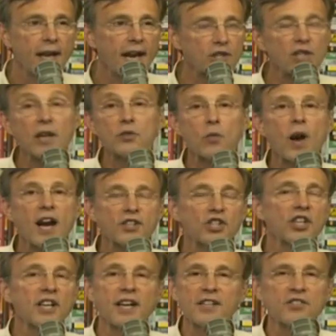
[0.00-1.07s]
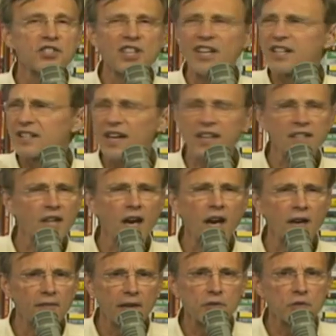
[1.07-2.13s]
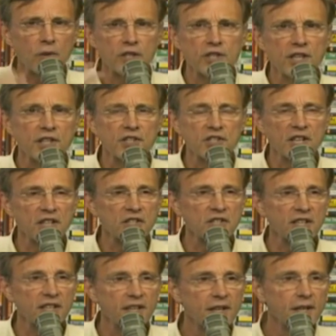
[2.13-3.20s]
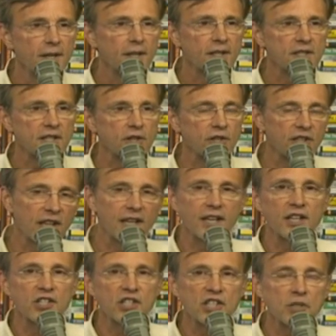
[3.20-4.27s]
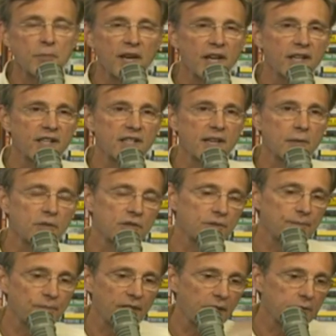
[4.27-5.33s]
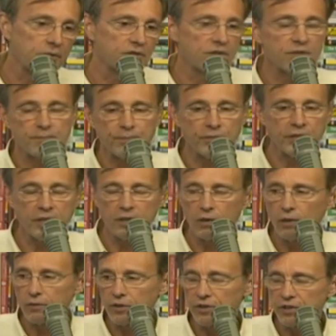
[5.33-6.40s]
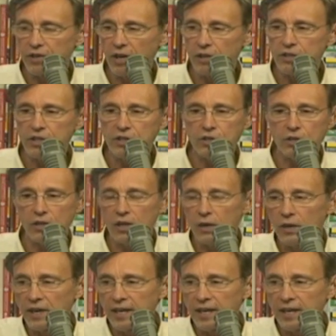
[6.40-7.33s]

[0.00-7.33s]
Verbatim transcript: Actually, I was watching it on Senate dot gov. I was watching it on the Senate site because I couldn't get into C-SPAN because I was, I was, you know, over at the R T studio.